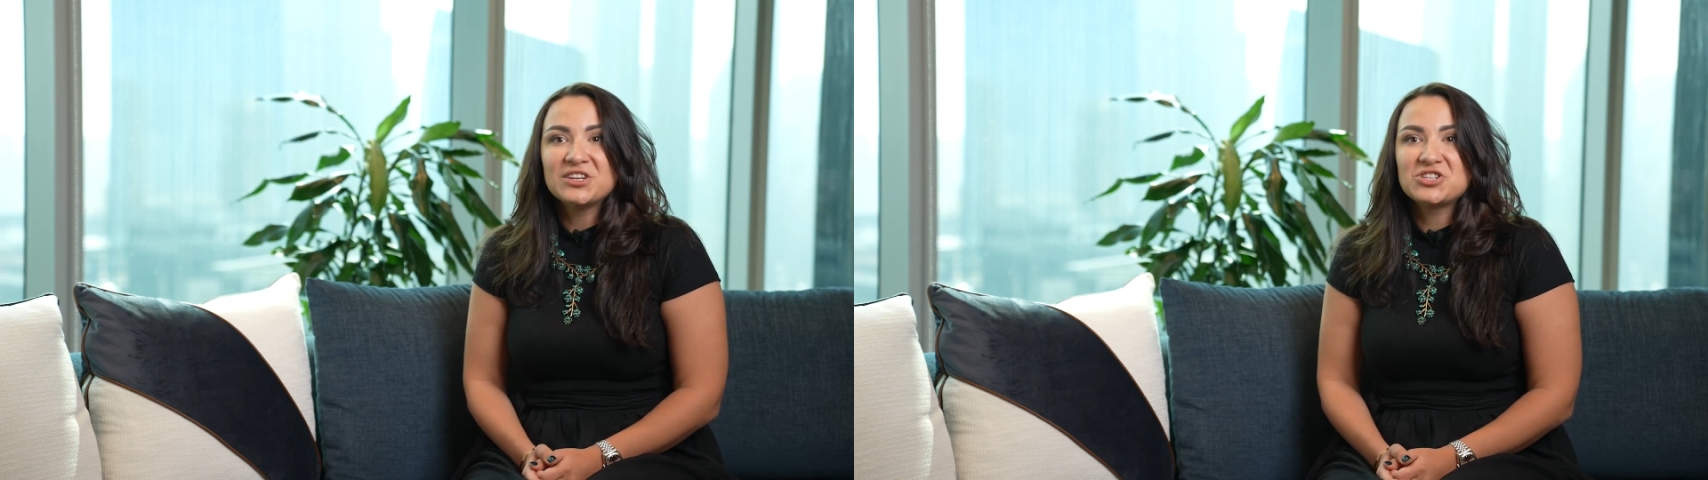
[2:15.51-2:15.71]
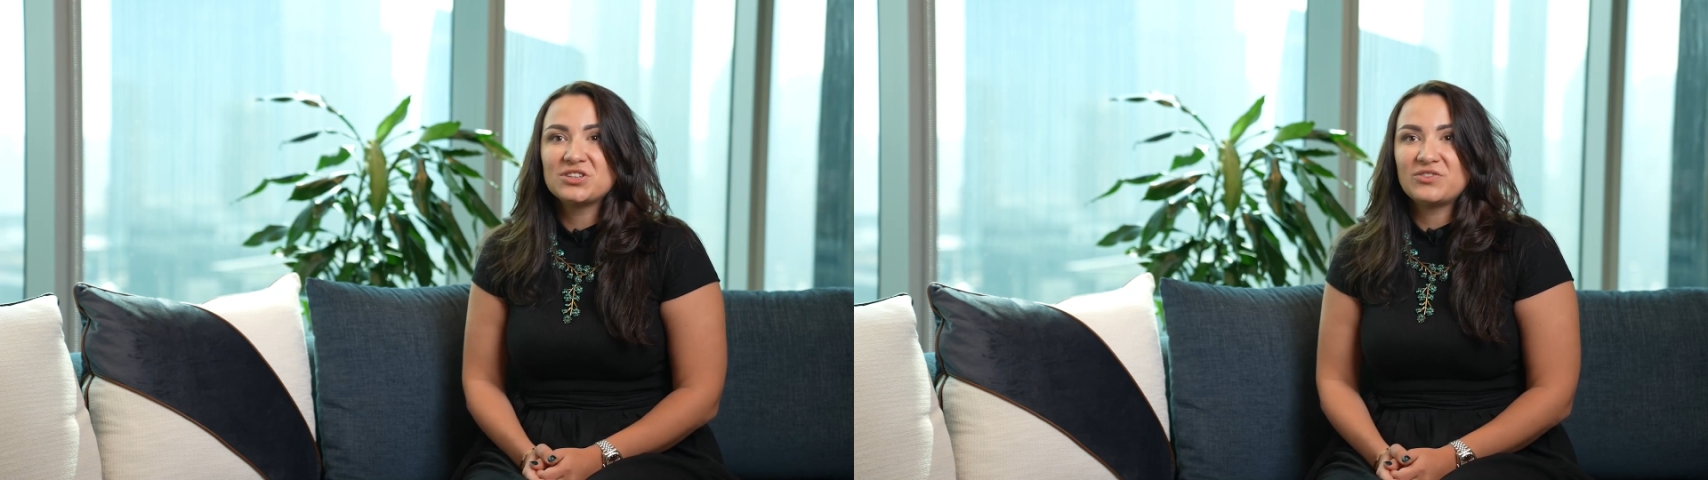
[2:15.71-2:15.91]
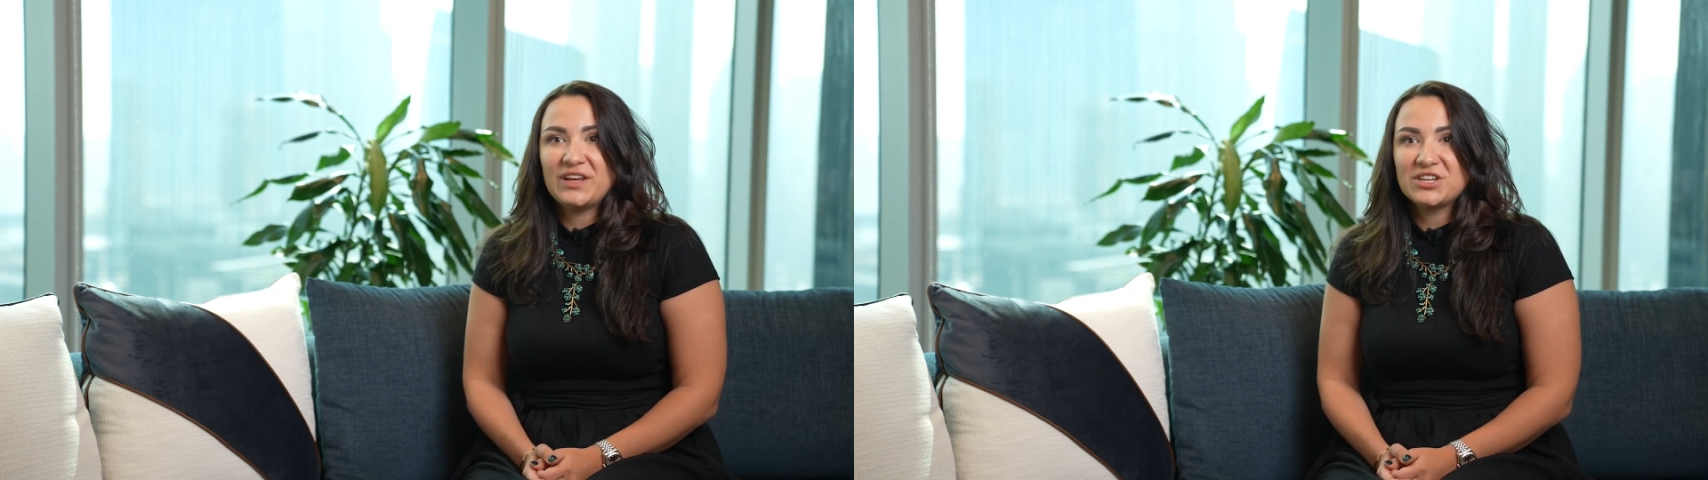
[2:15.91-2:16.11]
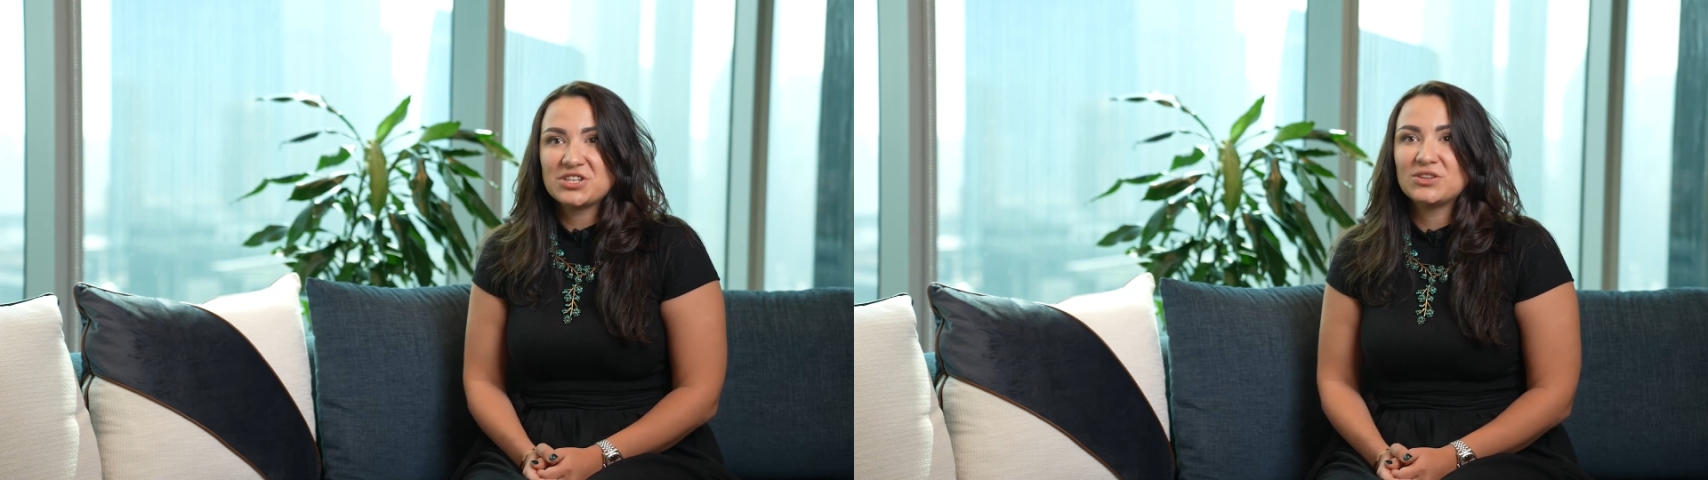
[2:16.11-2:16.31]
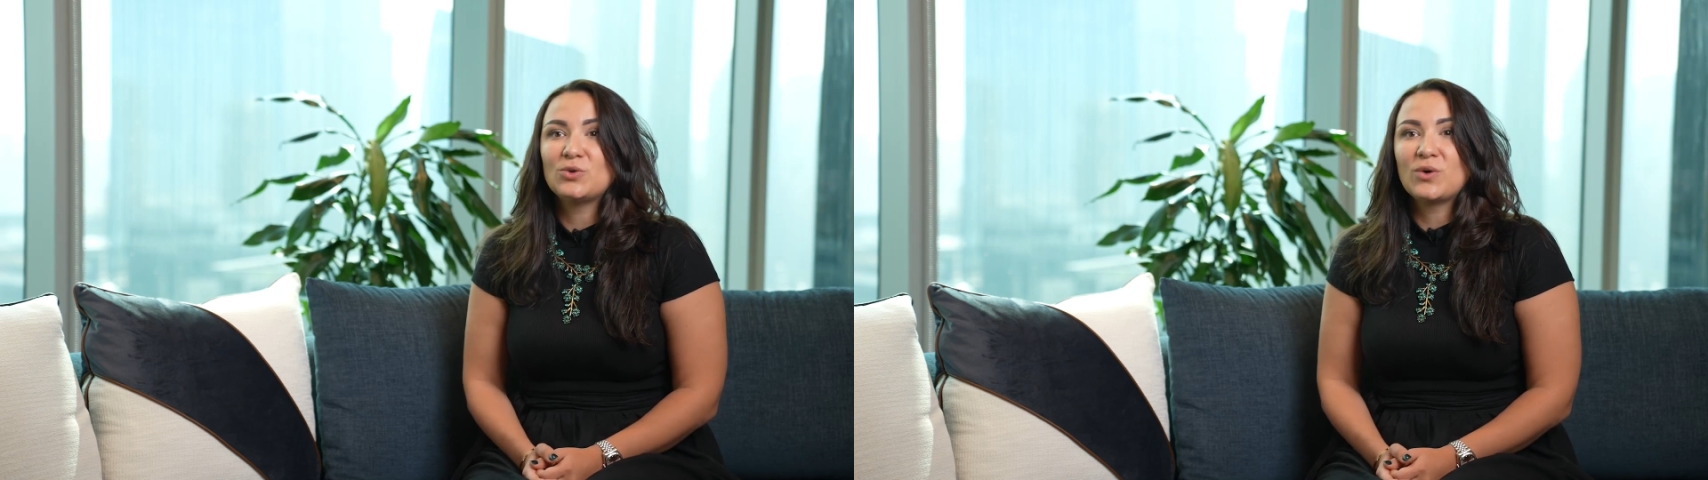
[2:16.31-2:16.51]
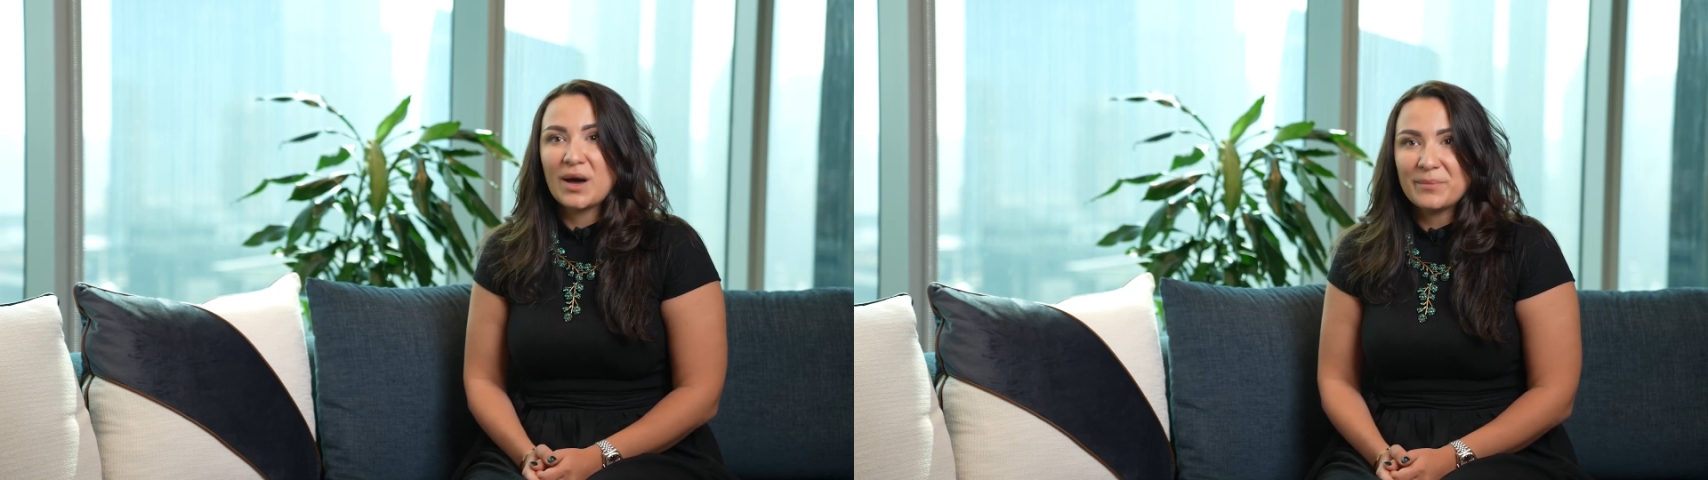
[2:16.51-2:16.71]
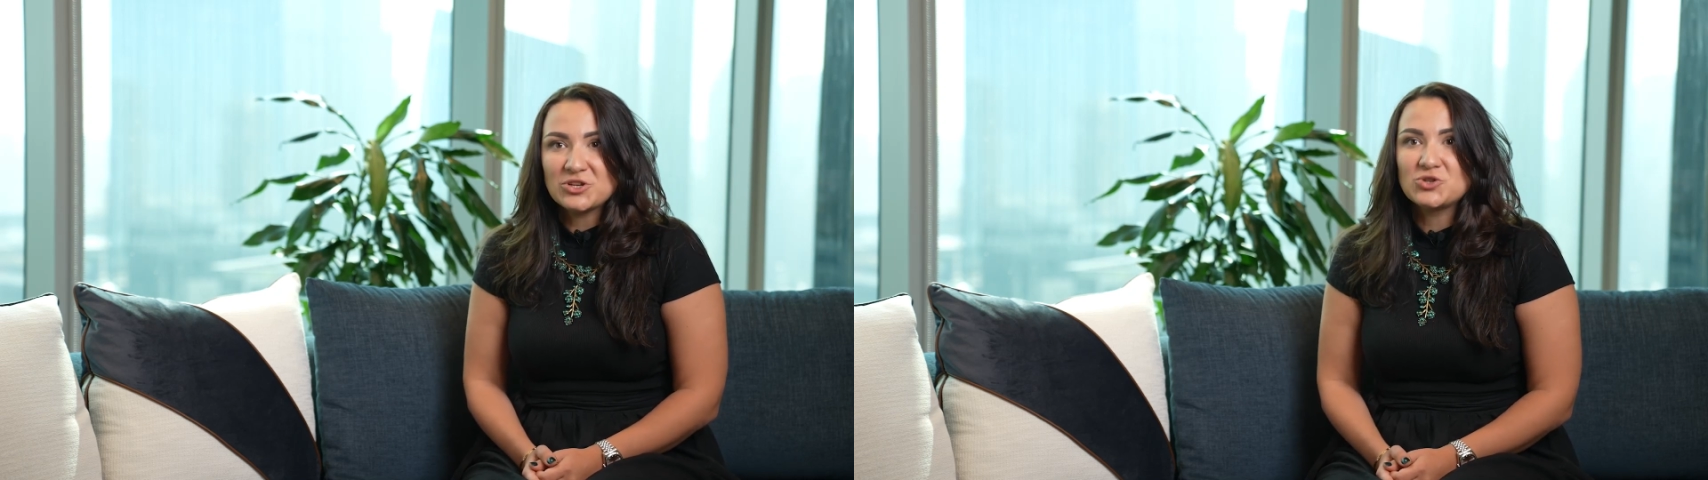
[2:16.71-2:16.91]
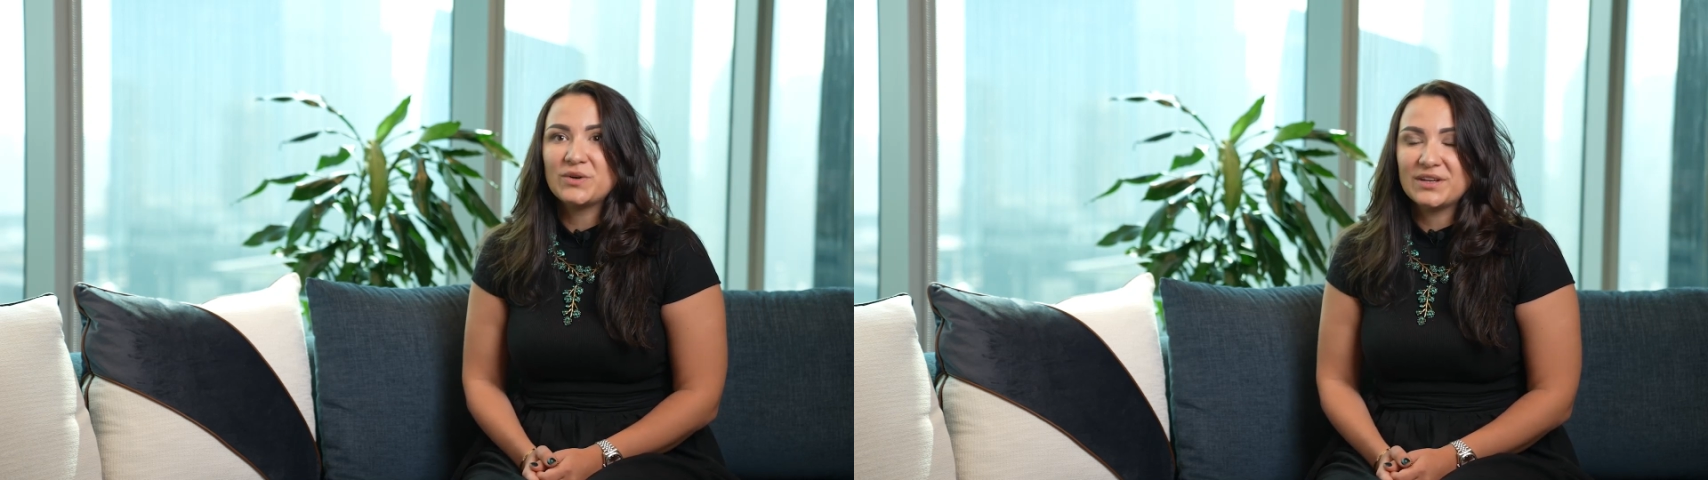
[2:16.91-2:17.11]
generation to come
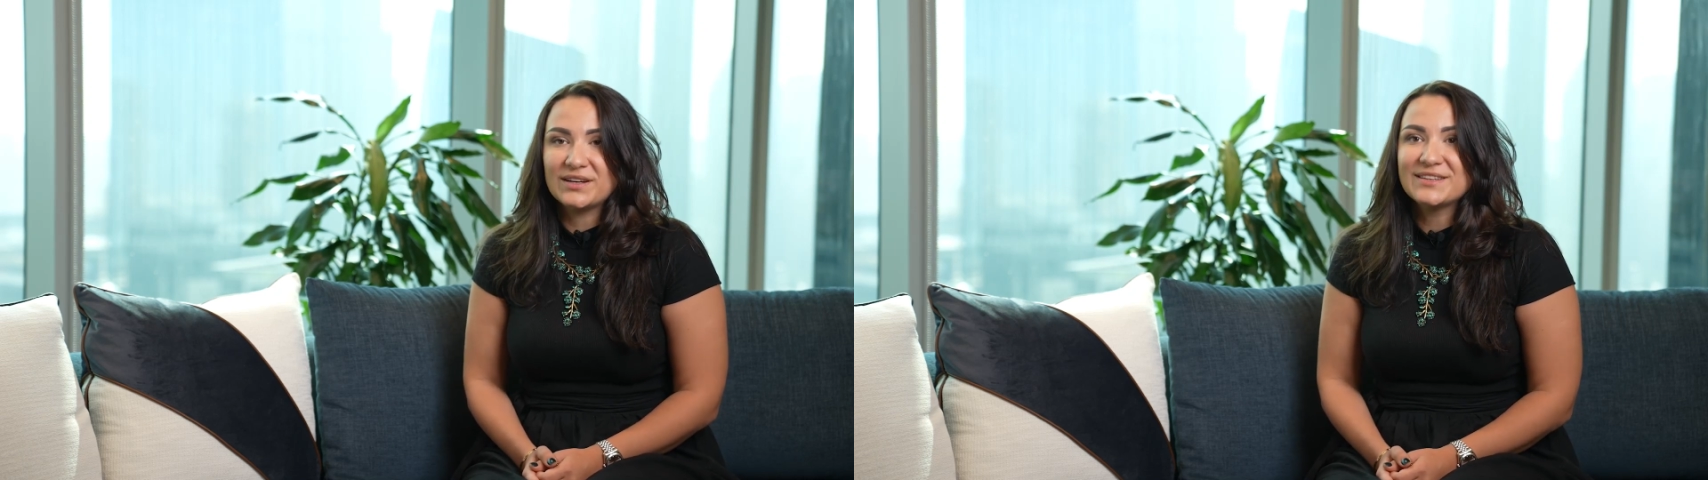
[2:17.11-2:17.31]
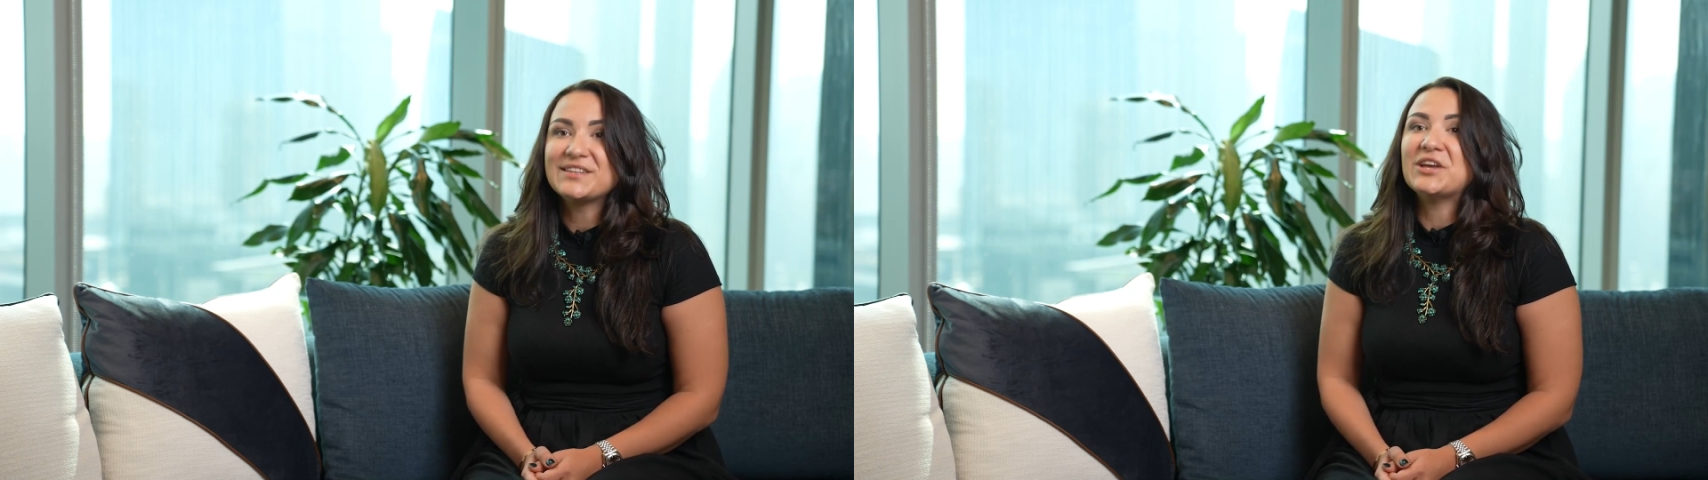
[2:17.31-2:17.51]
and join us